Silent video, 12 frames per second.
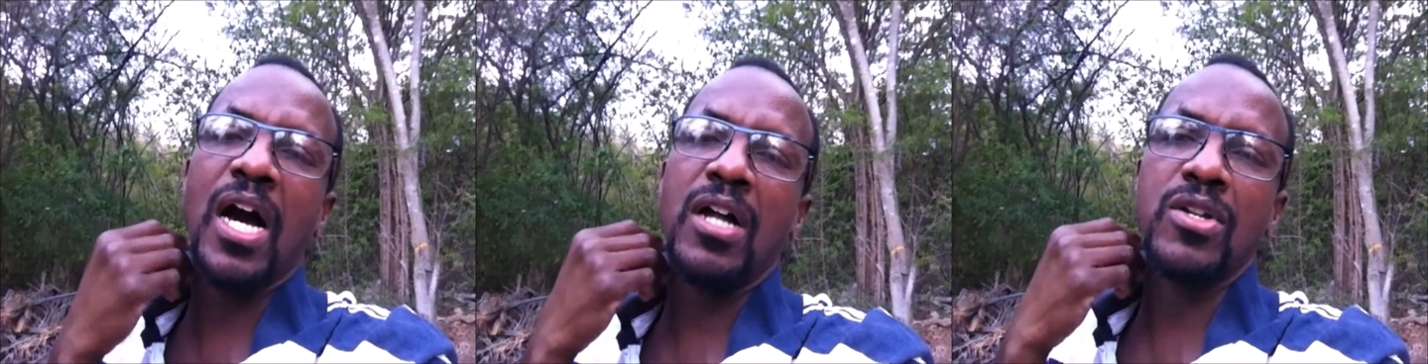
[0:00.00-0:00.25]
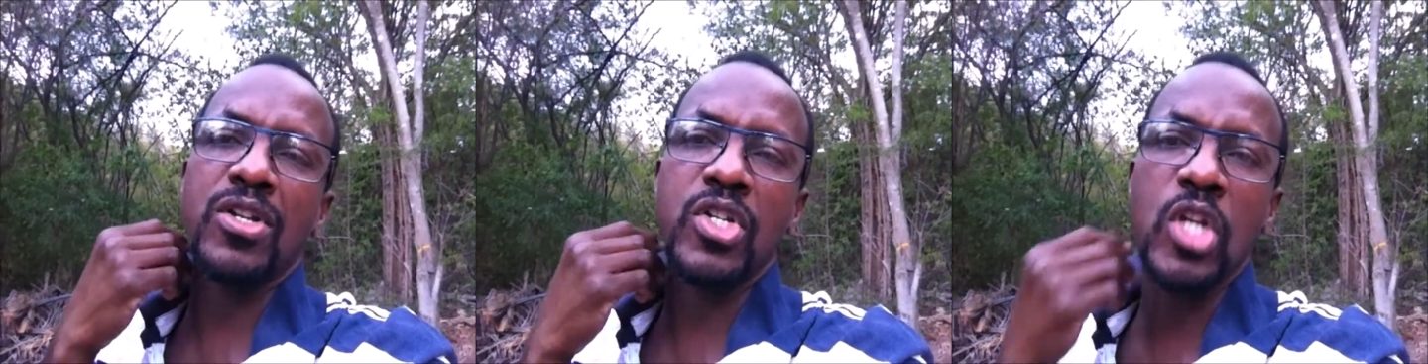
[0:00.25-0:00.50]

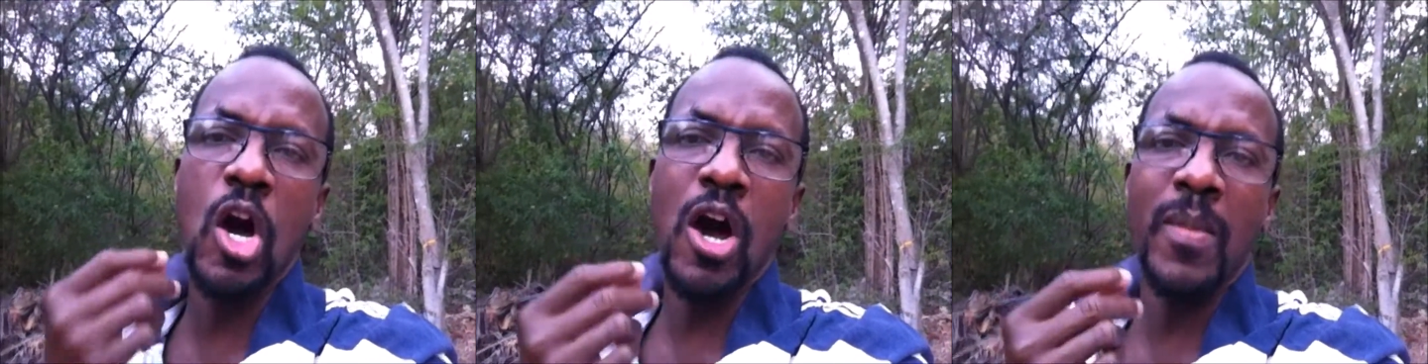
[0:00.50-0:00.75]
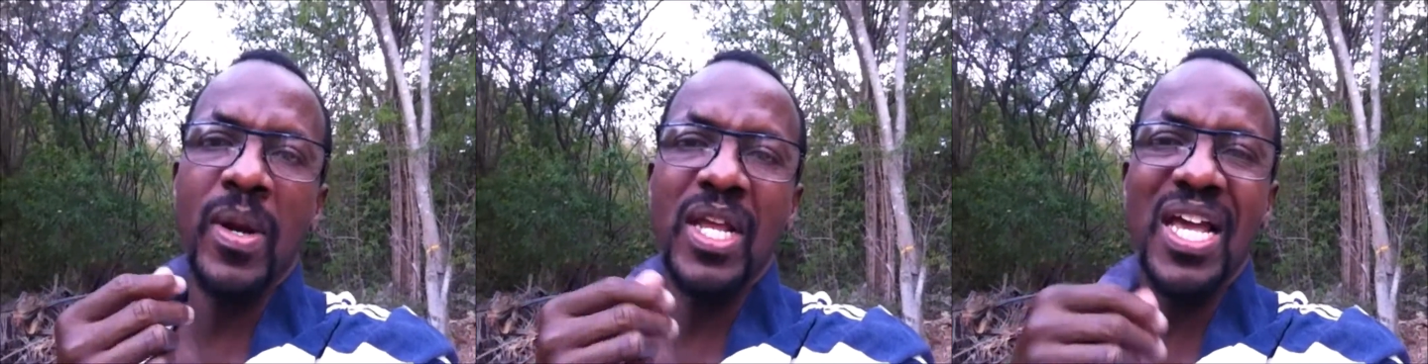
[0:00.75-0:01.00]

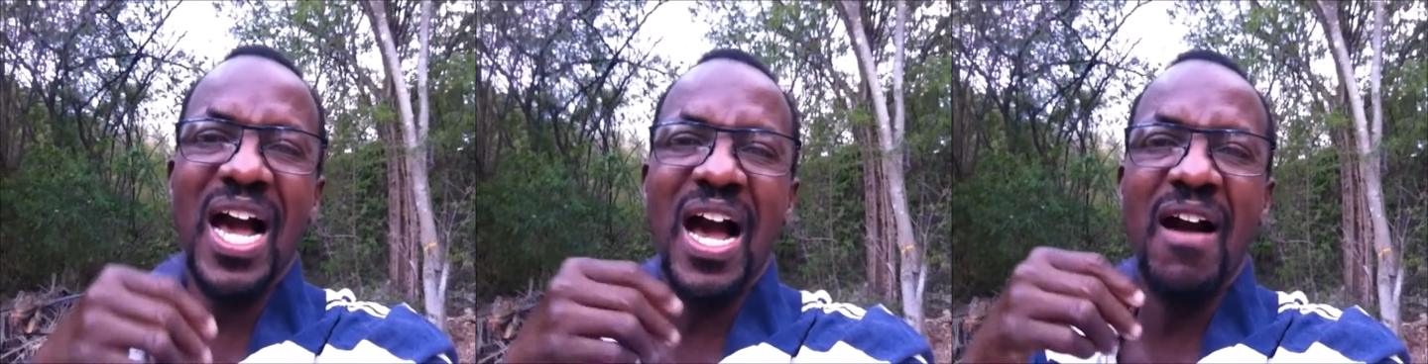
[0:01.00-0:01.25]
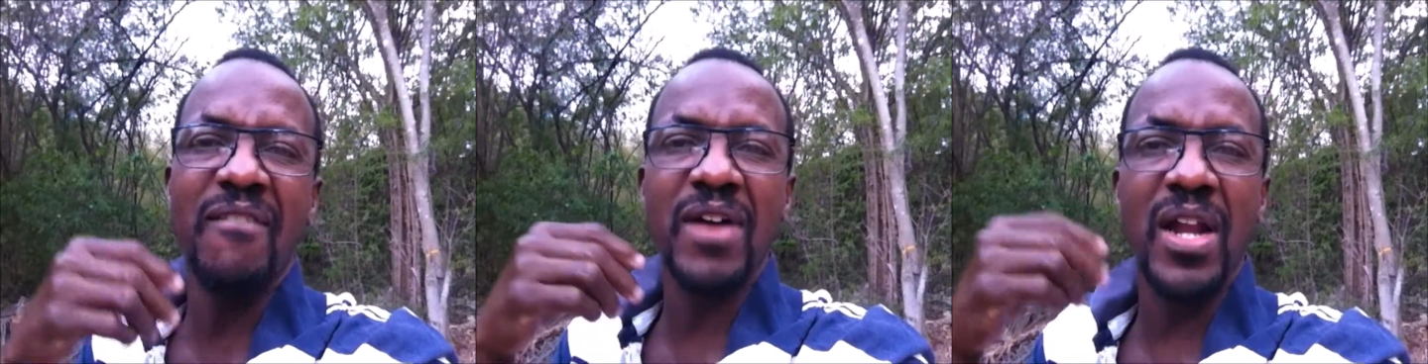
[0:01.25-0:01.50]
normally
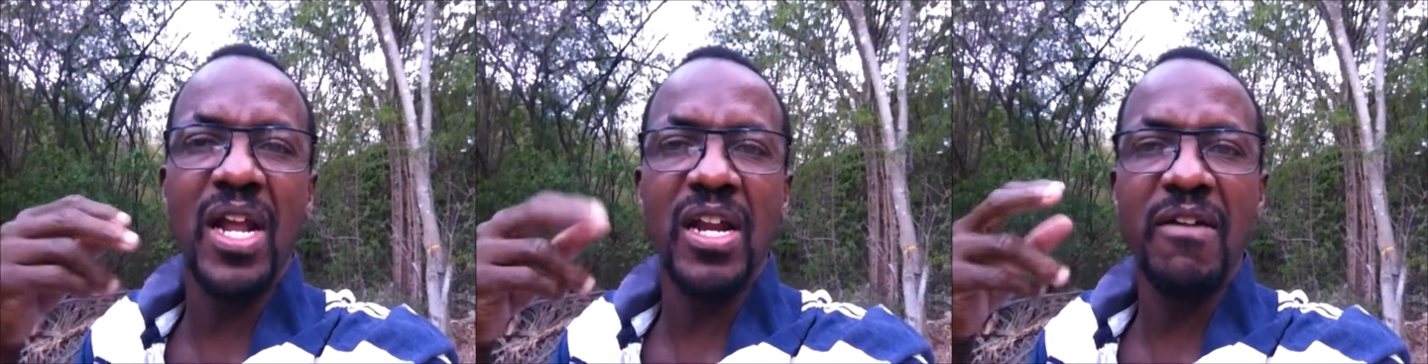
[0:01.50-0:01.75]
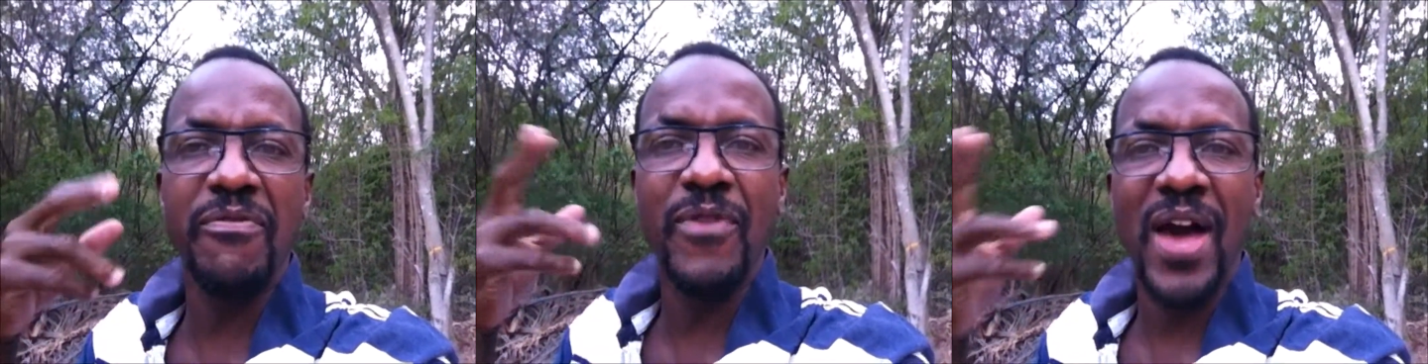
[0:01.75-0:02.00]
have a lot
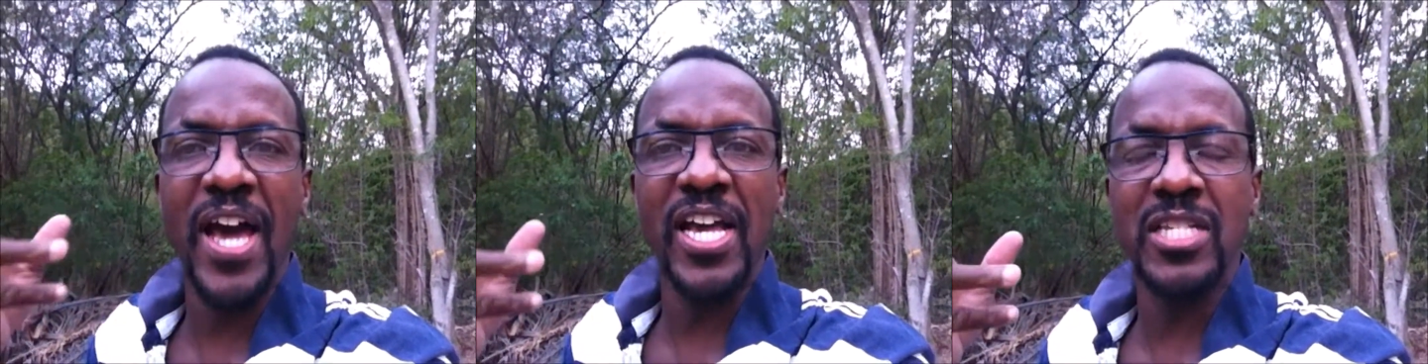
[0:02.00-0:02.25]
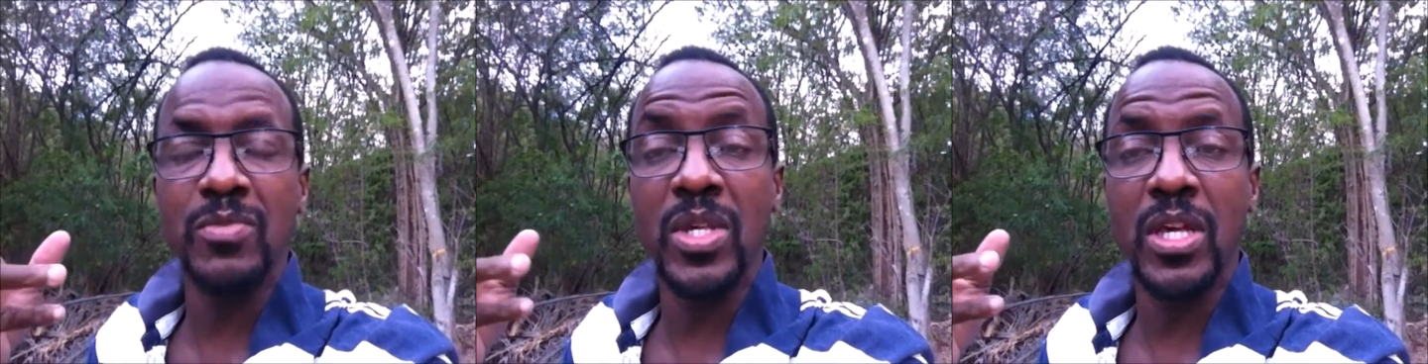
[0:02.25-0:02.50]
of
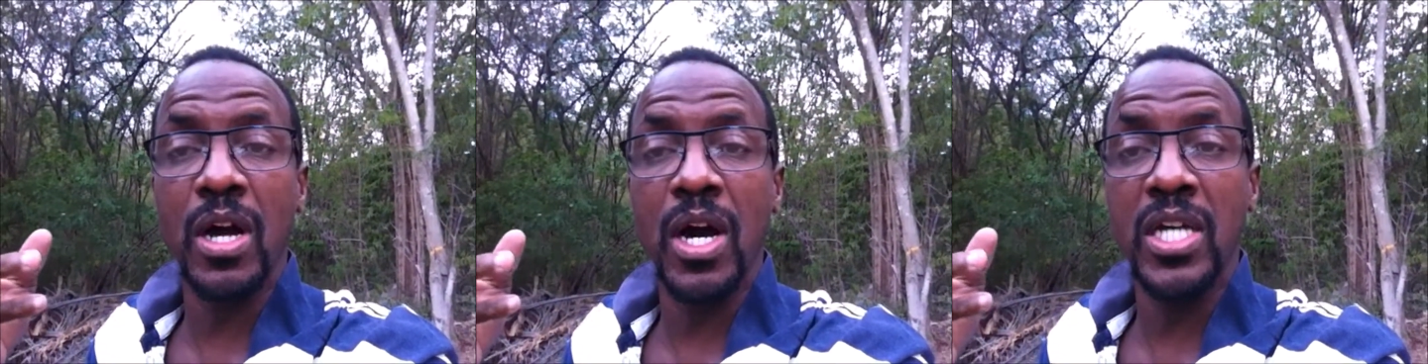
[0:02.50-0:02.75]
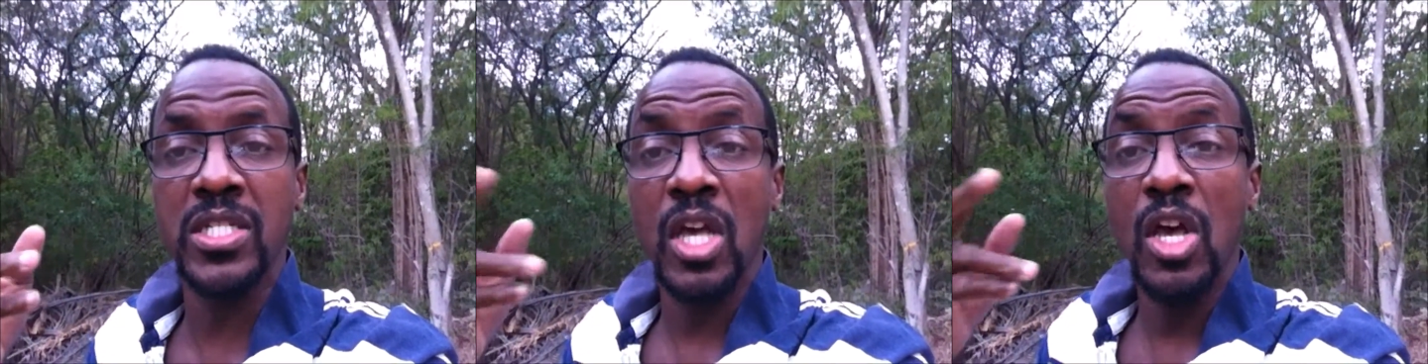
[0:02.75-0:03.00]
fries,
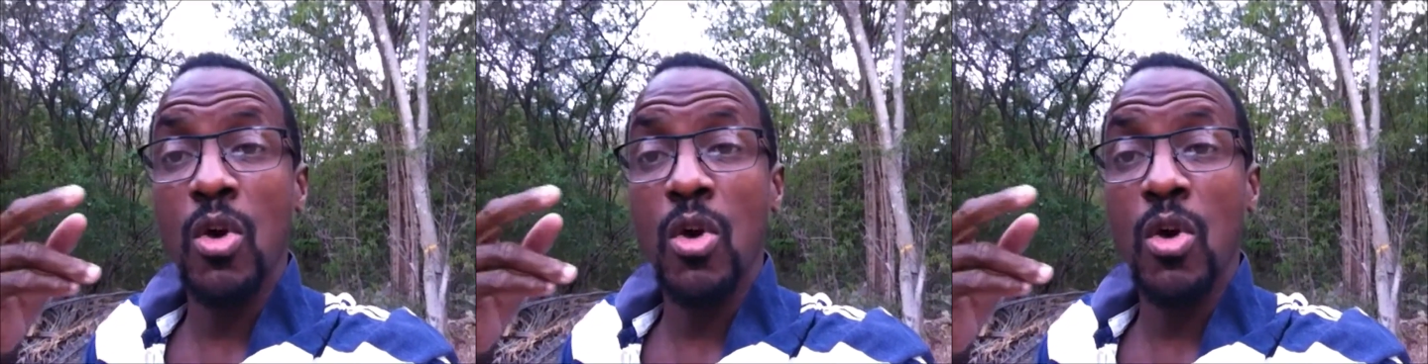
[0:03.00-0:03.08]
because